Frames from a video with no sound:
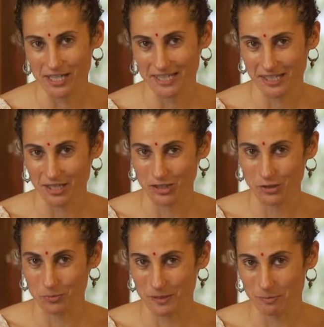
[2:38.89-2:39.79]
isn't
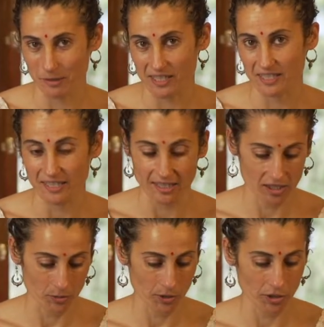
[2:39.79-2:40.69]
super spicy,
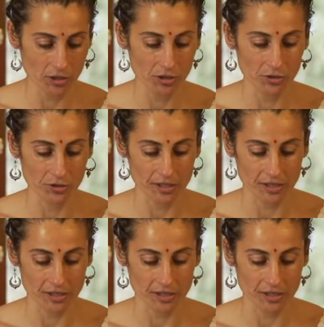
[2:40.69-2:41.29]
so we're going to use a